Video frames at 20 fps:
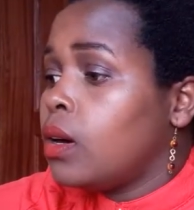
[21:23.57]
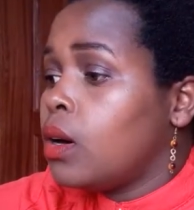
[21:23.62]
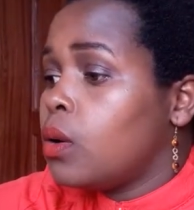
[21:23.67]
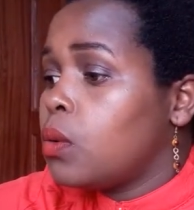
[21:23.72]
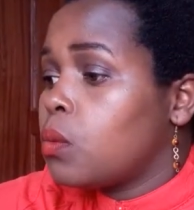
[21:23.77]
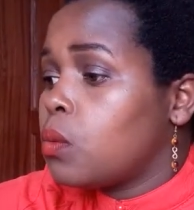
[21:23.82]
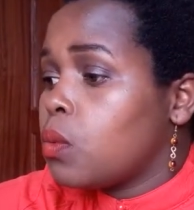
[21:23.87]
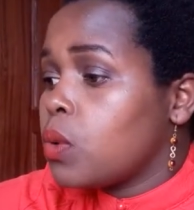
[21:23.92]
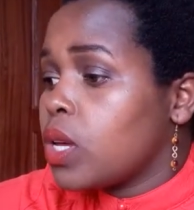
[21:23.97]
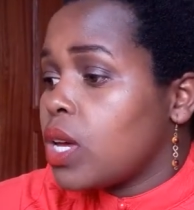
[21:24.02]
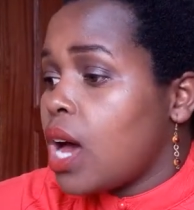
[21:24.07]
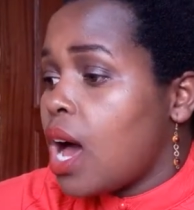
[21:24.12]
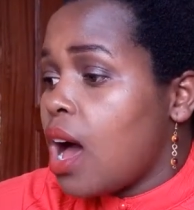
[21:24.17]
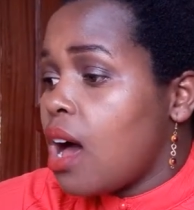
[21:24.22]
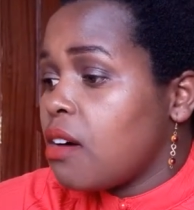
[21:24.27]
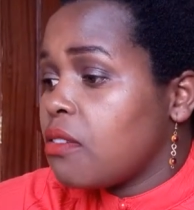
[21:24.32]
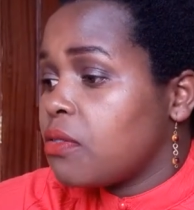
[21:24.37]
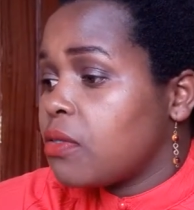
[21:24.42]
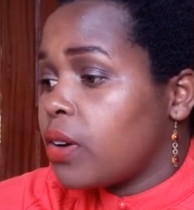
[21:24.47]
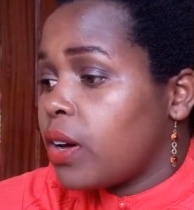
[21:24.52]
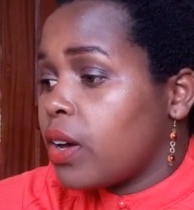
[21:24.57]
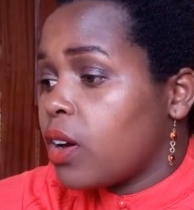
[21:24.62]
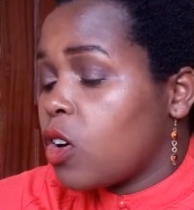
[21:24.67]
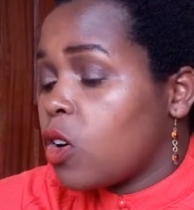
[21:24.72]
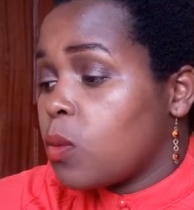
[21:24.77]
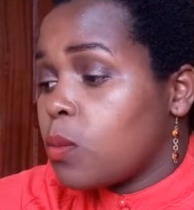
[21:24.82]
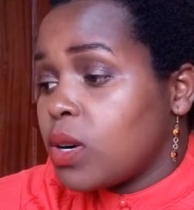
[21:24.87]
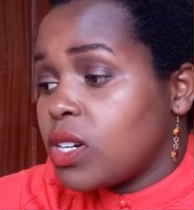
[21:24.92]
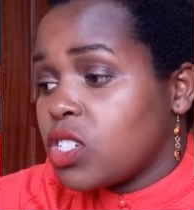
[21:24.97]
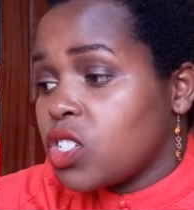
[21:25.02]
We have
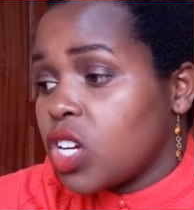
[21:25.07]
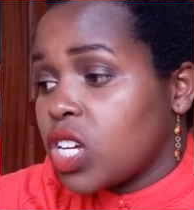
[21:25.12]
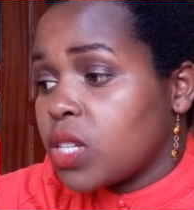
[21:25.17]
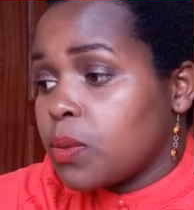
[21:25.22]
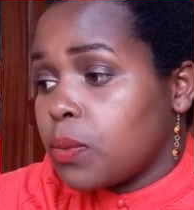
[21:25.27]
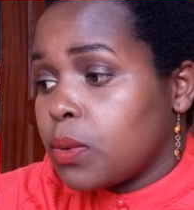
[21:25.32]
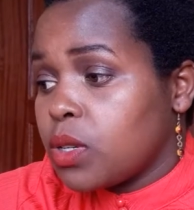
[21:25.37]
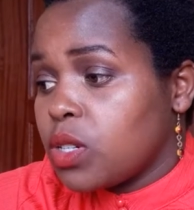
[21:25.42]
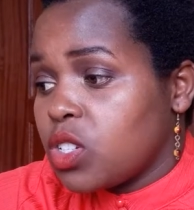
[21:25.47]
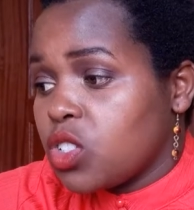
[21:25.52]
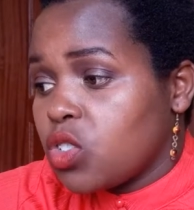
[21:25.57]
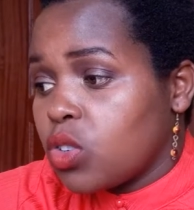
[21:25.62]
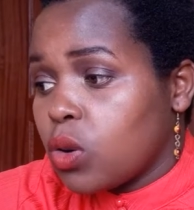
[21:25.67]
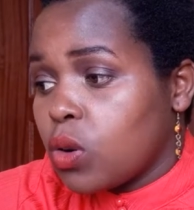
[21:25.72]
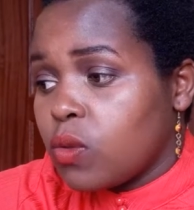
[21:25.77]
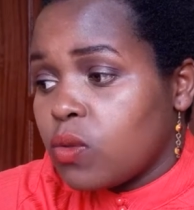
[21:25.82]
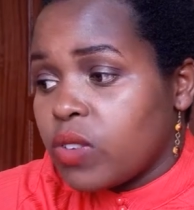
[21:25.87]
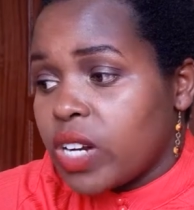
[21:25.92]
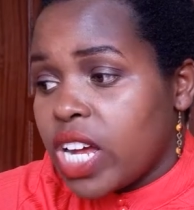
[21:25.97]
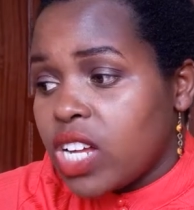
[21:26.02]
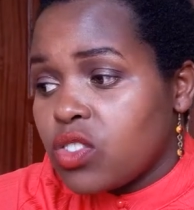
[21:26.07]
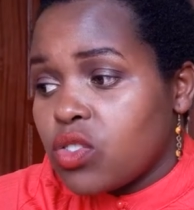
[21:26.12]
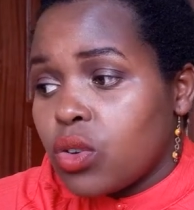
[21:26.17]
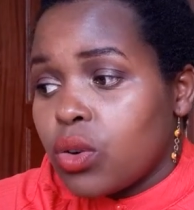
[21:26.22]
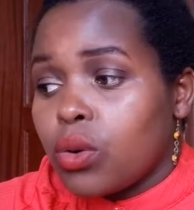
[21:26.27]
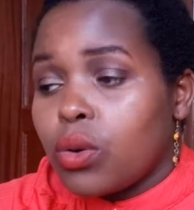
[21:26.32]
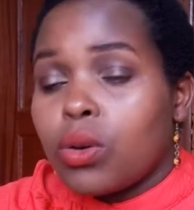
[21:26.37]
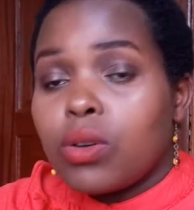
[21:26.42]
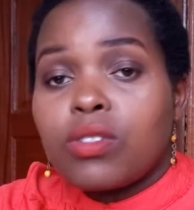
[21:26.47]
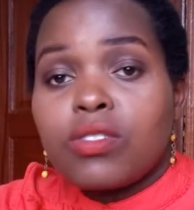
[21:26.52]
commercial exploitation of
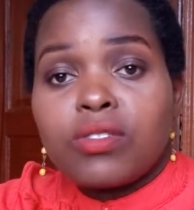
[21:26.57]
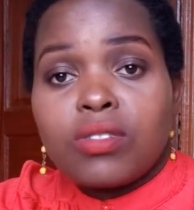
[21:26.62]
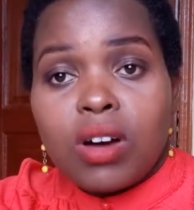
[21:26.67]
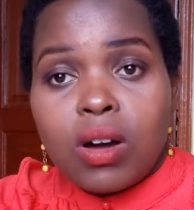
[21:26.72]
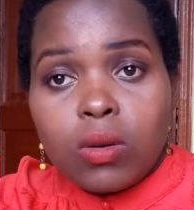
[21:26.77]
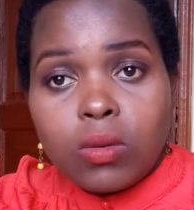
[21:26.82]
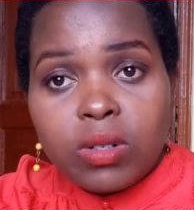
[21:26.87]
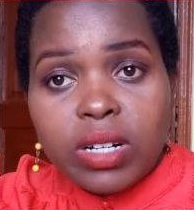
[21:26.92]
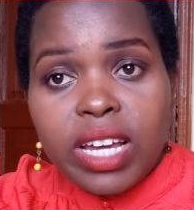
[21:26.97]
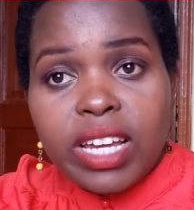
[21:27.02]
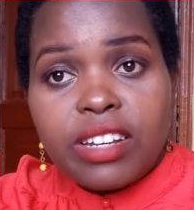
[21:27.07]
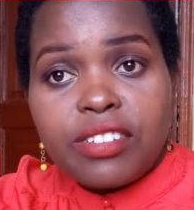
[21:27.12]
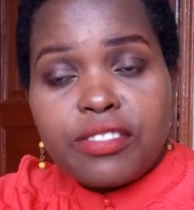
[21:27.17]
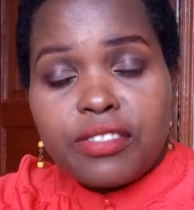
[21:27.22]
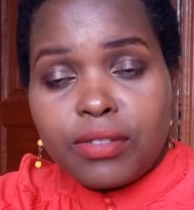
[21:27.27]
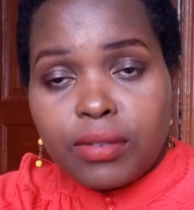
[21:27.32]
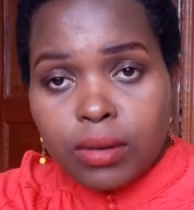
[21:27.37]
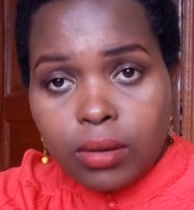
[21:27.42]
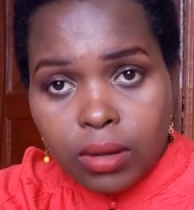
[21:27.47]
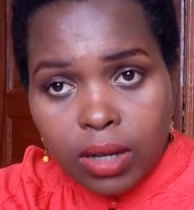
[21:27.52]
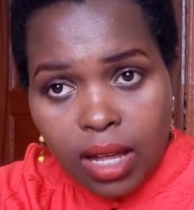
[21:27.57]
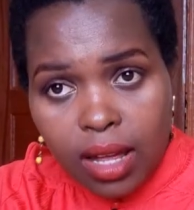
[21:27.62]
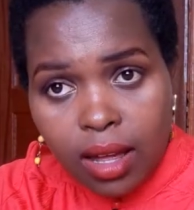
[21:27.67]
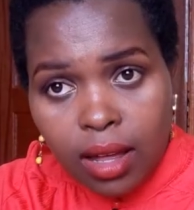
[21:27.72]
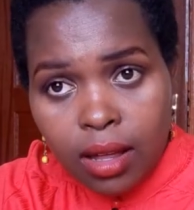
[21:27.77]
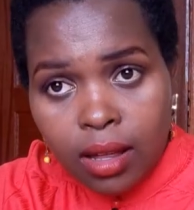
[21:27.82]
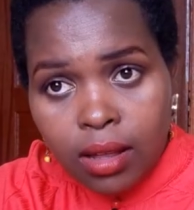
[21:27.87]
natural fauna and flora.